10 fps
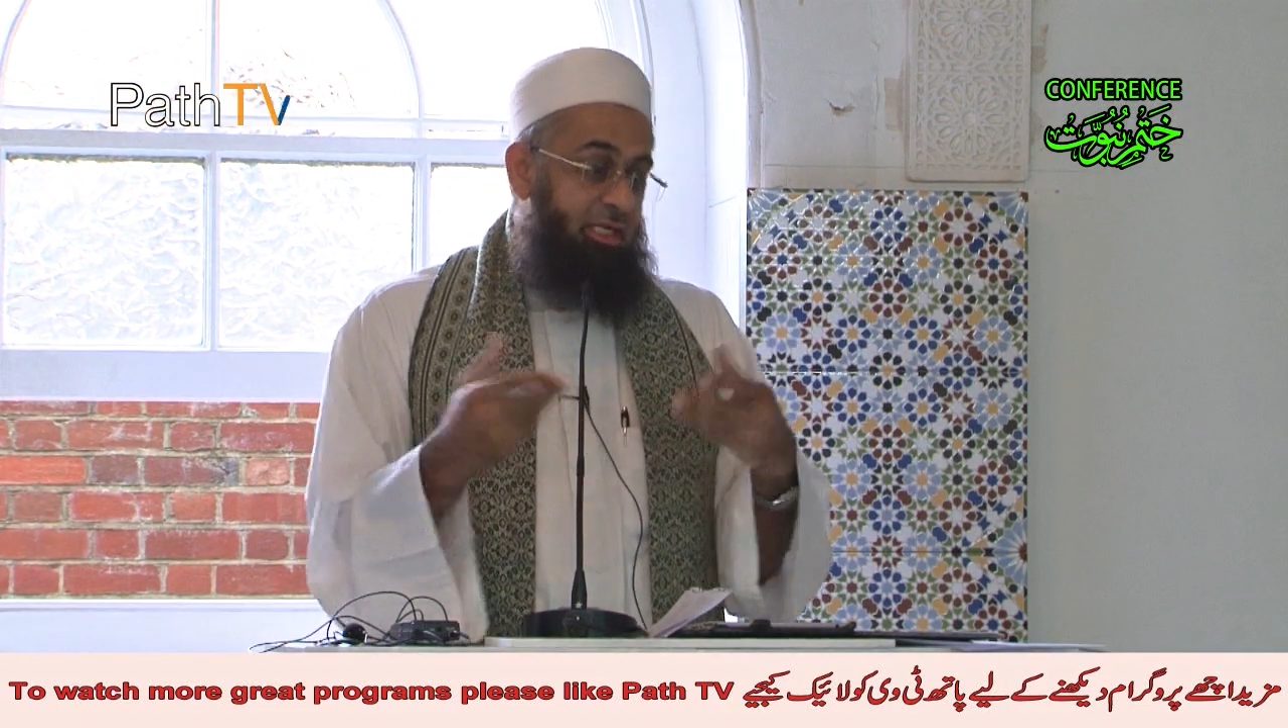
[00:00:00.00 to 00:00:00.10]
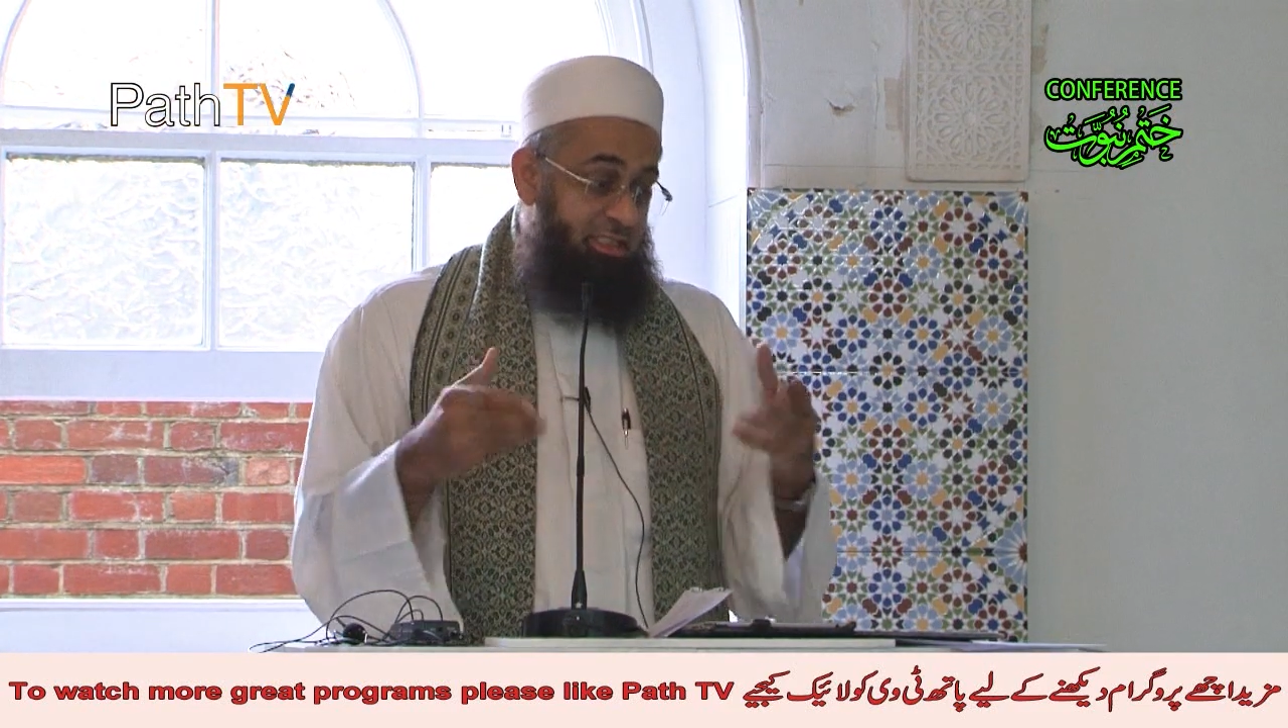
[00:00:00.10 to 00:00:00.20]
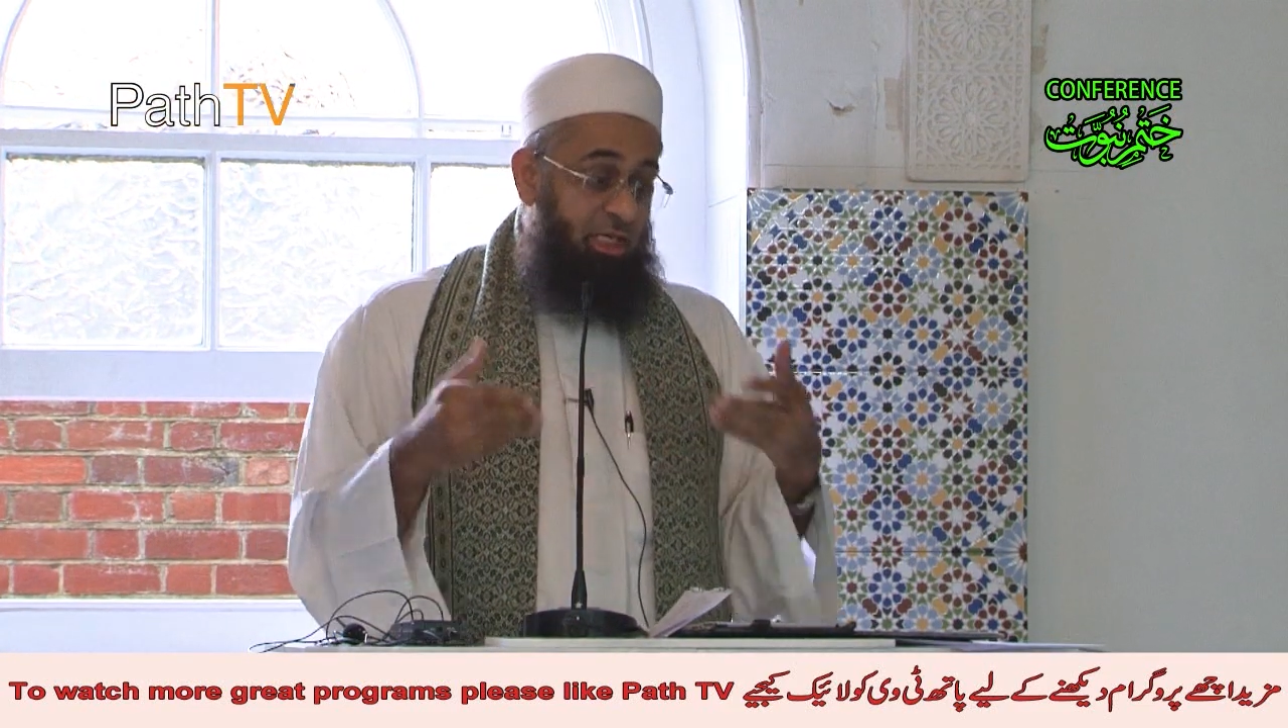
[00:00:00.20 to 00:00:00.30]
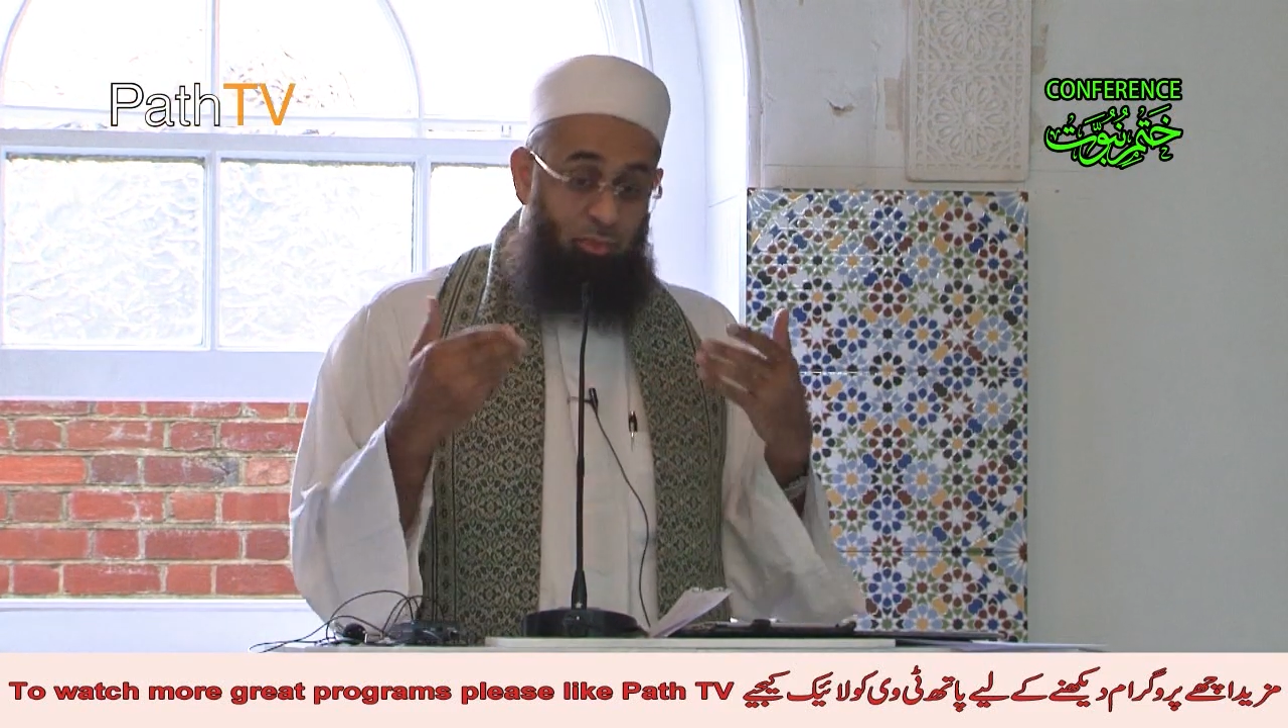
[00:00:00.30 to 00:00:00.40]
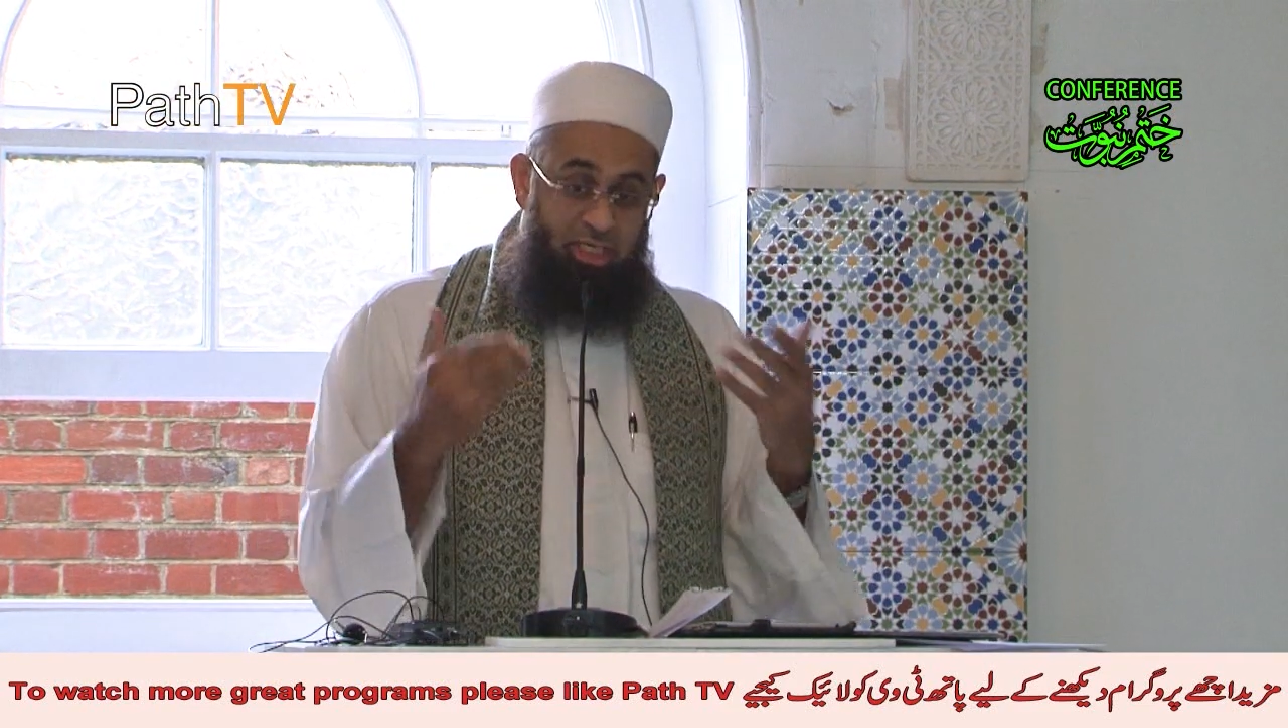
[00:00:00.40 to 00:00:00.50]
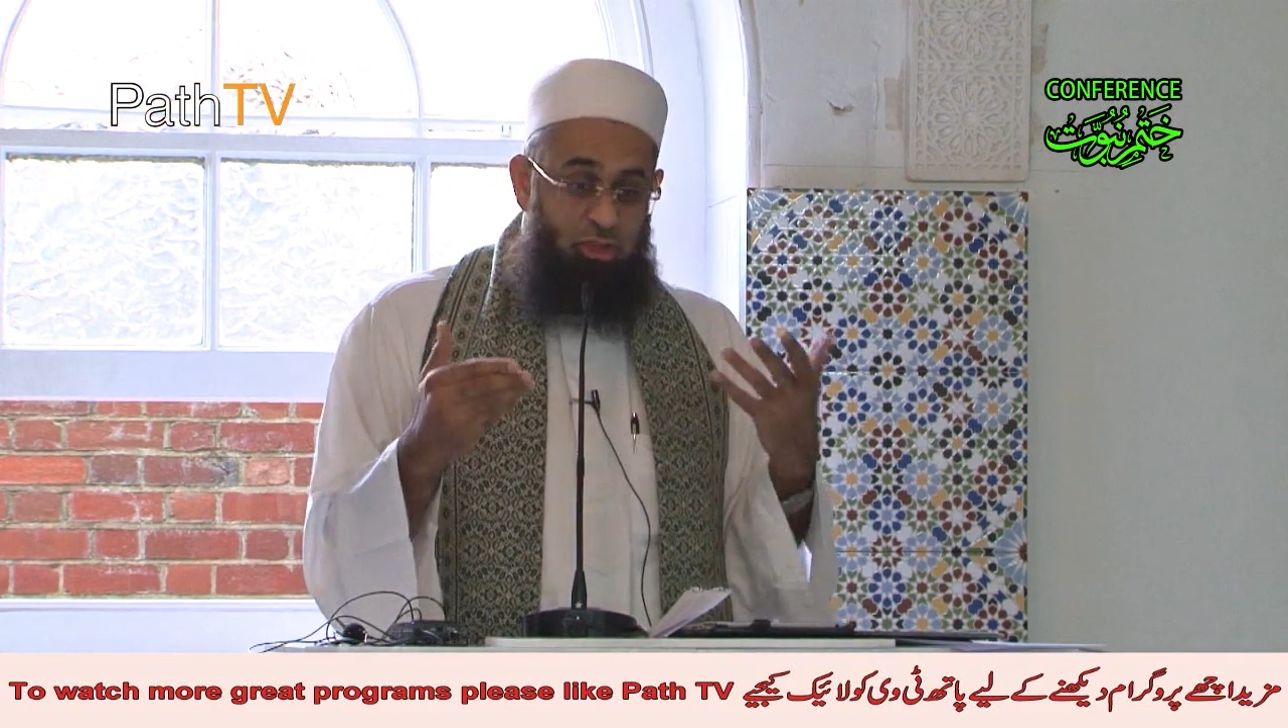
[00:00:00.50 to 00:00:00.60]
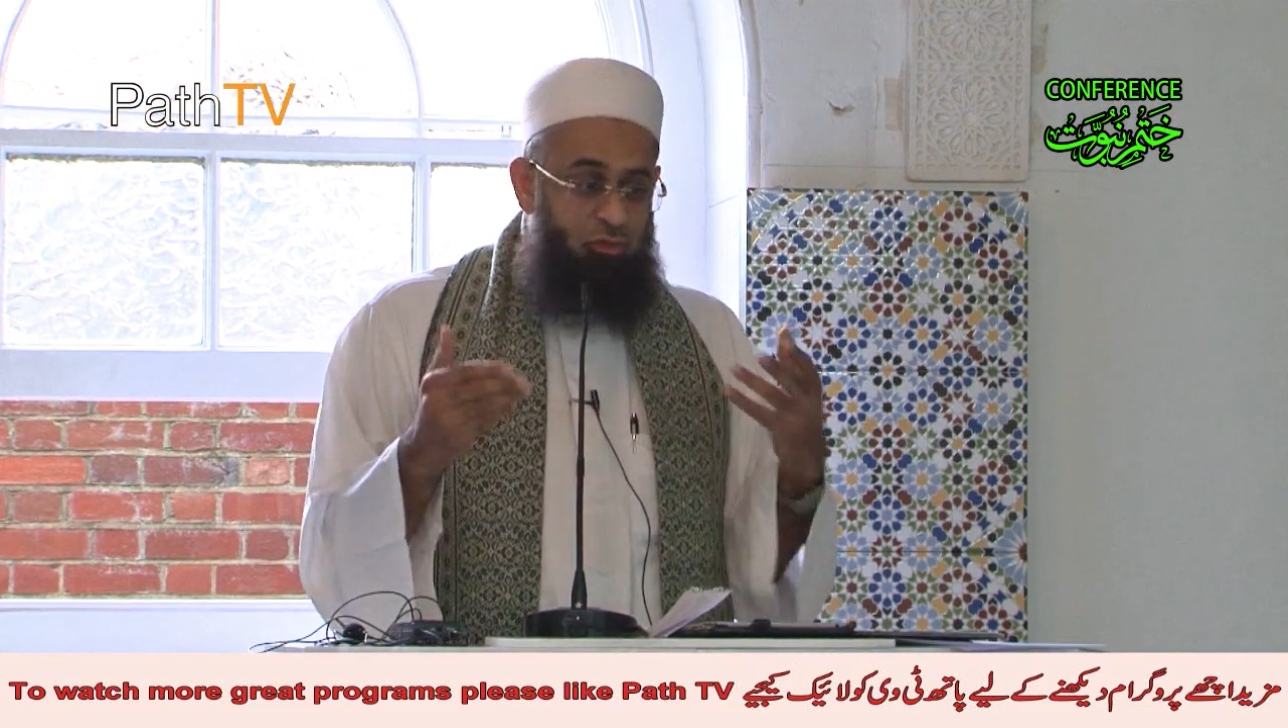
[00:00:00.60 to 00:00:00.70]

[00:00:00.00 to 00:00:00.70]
decide, we need to